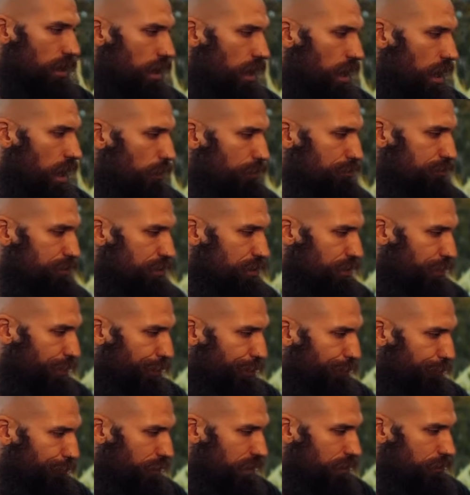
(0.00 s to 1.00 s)
up to
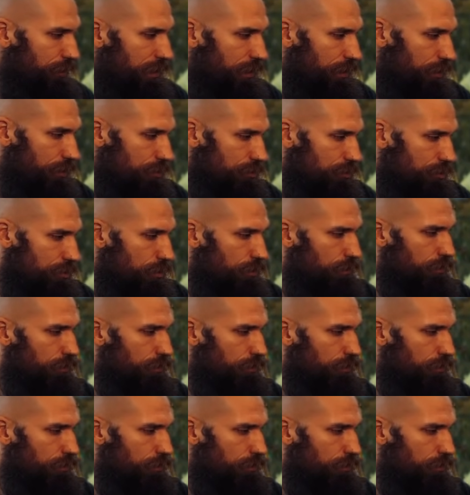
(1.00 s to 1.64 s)
3 meters.